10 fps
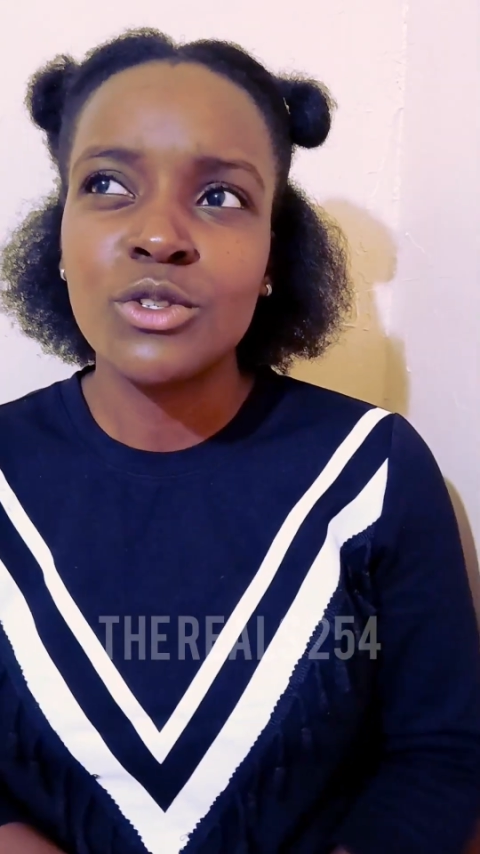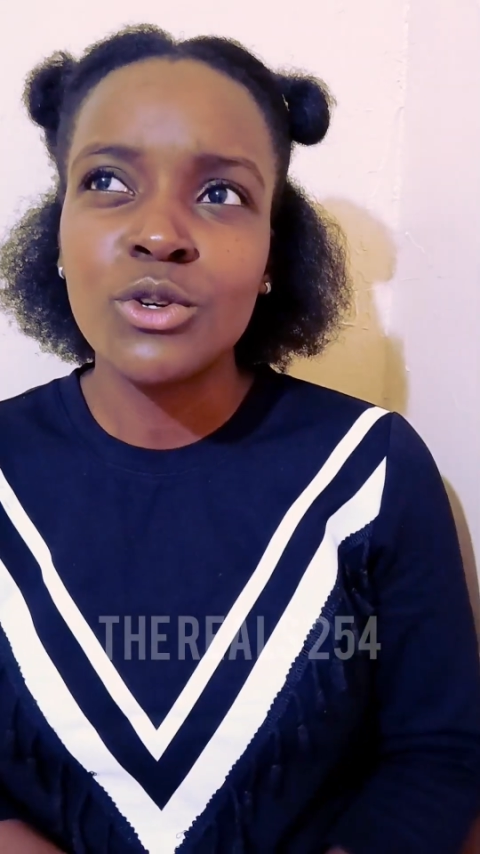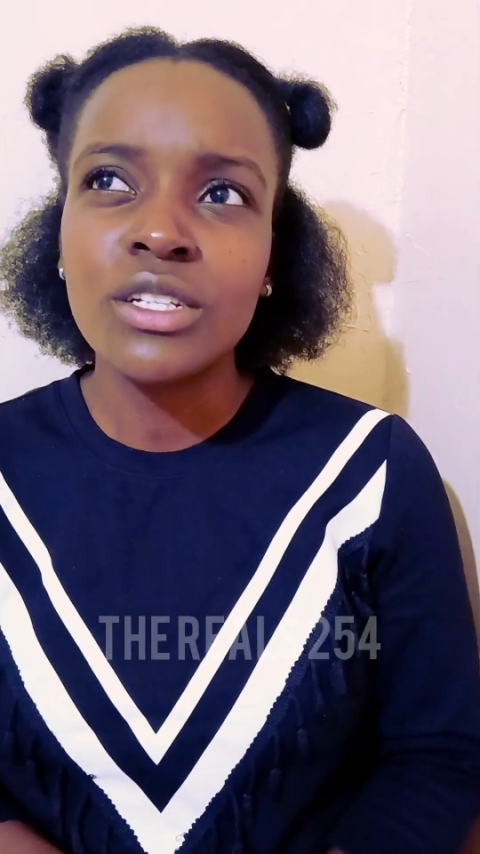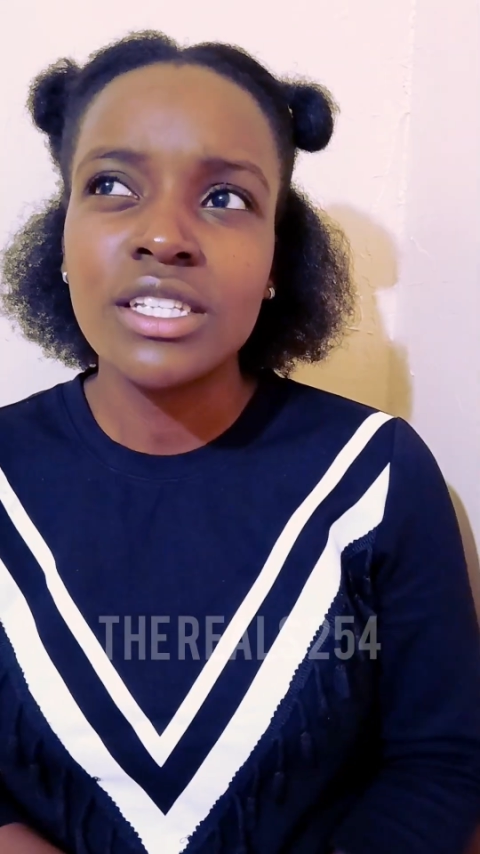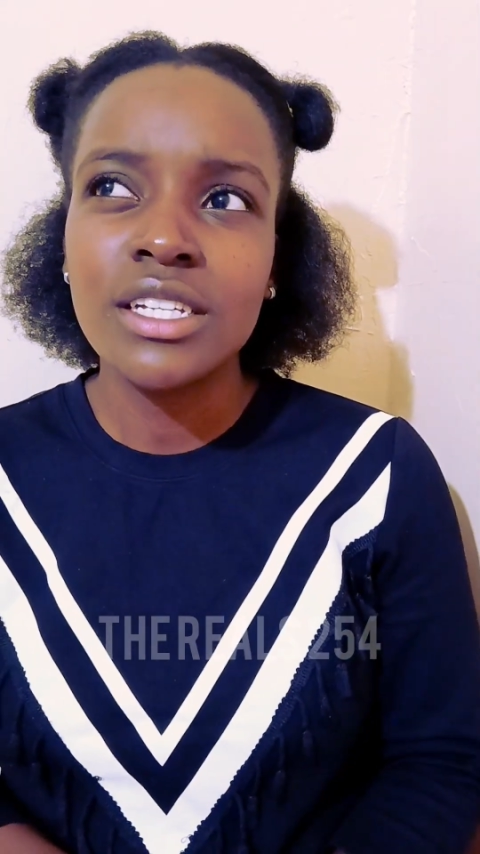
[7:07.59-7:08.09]

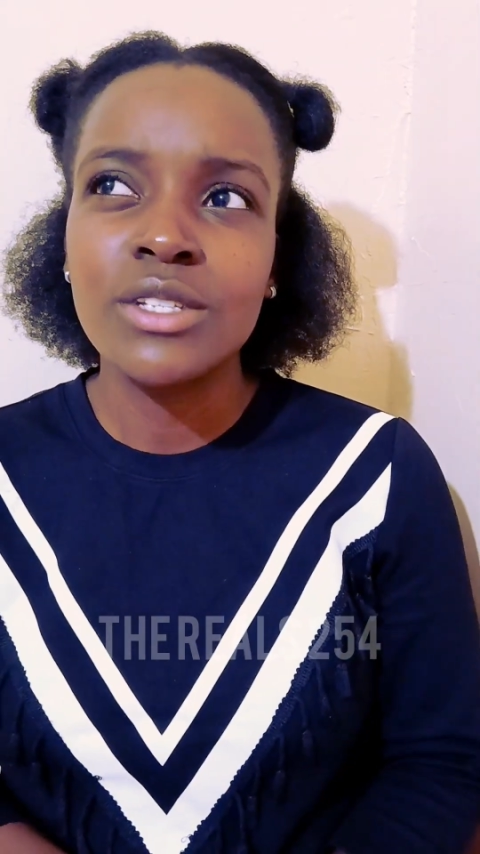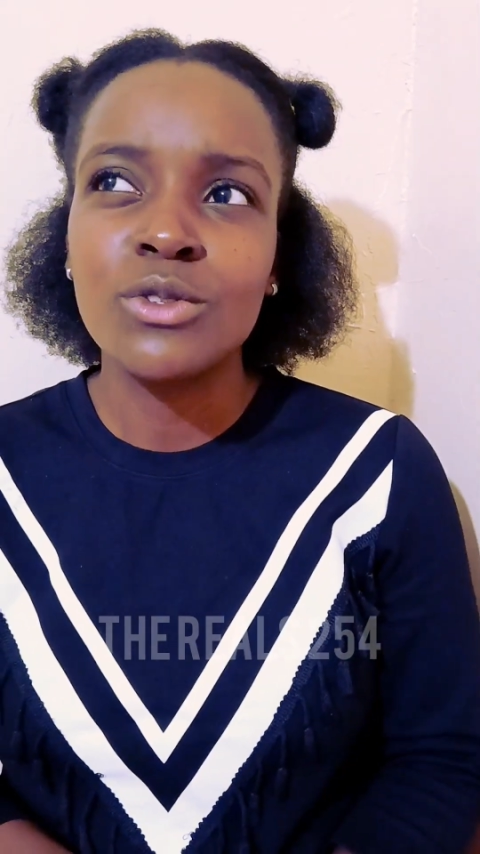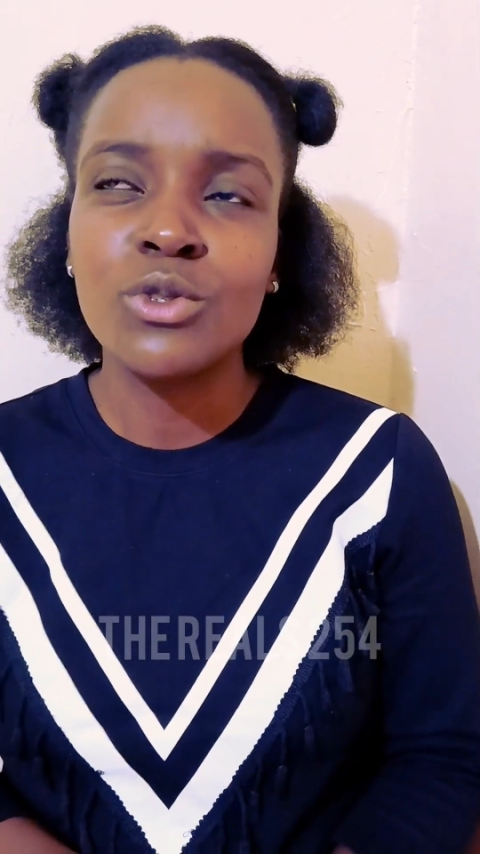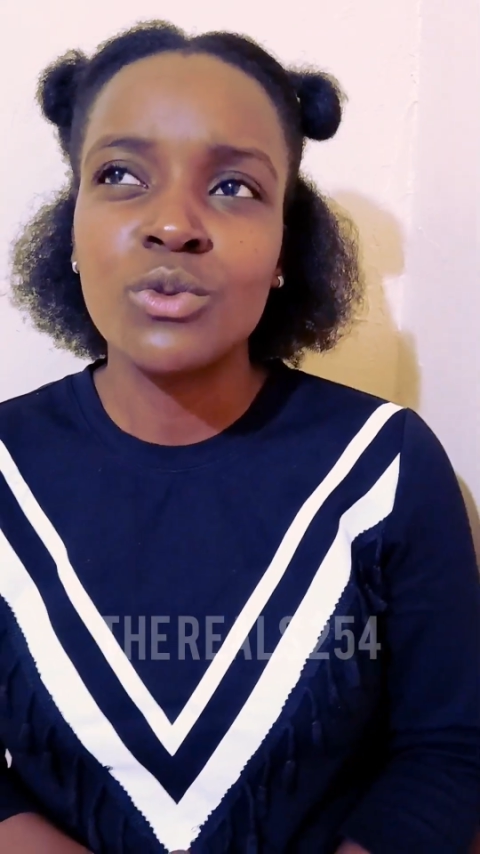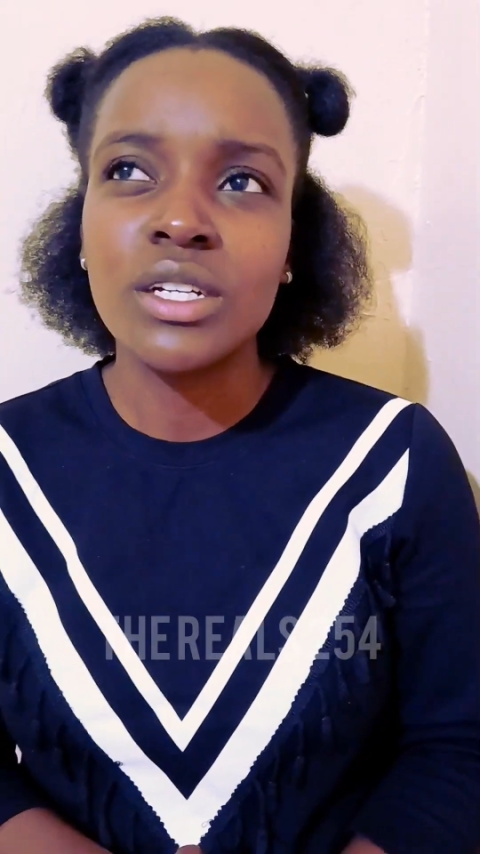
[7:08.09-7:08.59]
toxic is
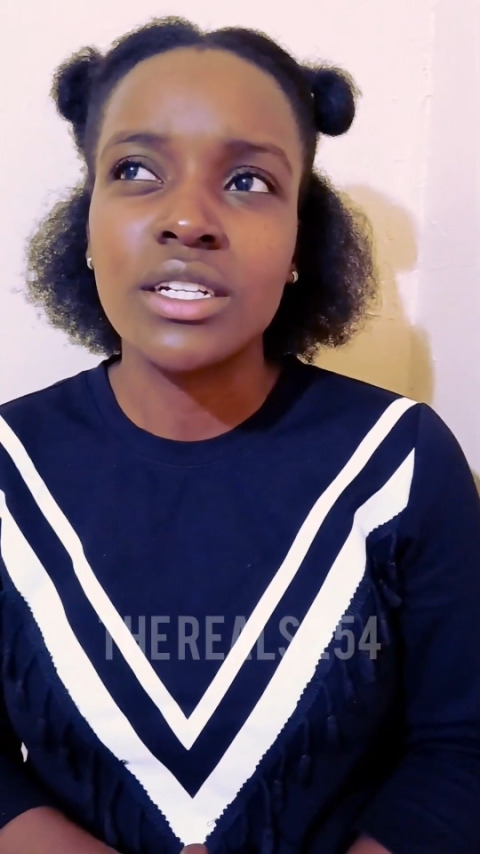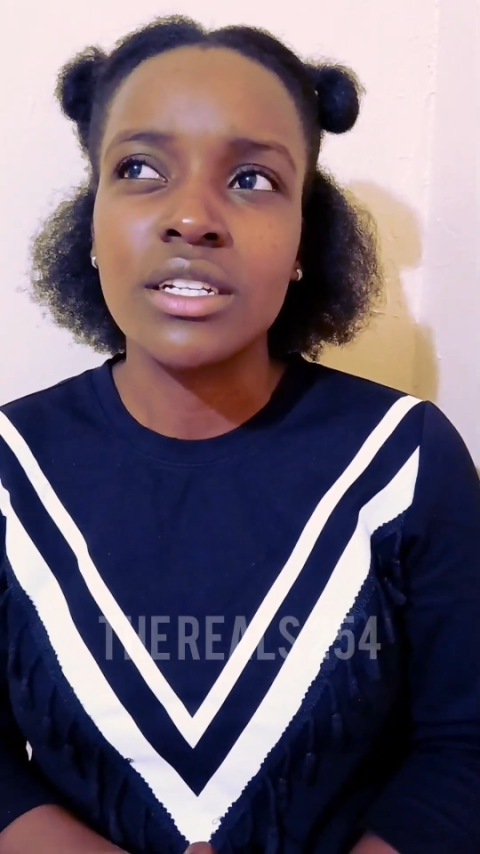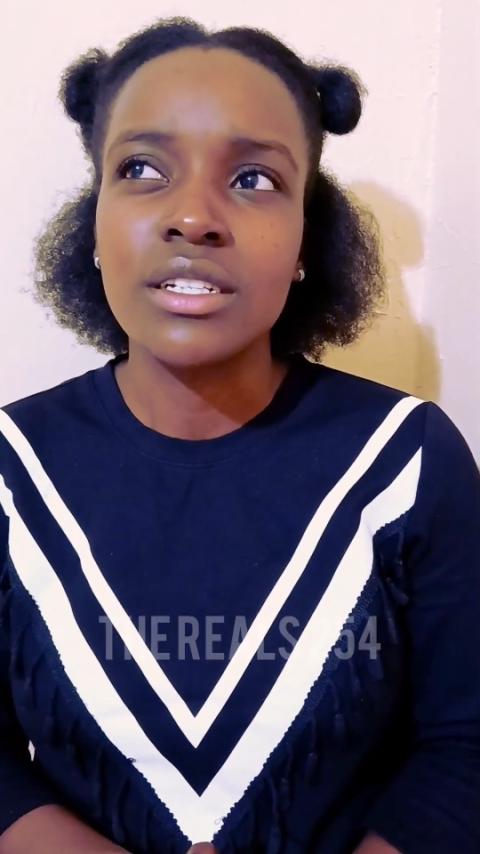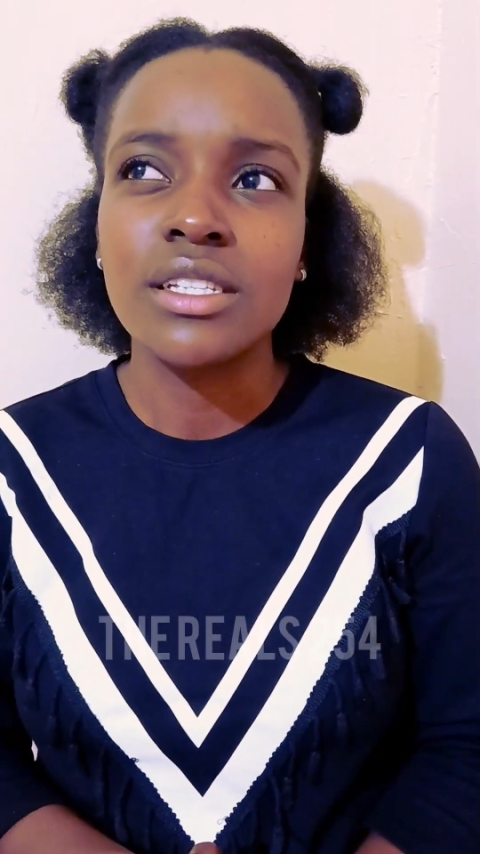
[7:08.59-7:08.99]
not when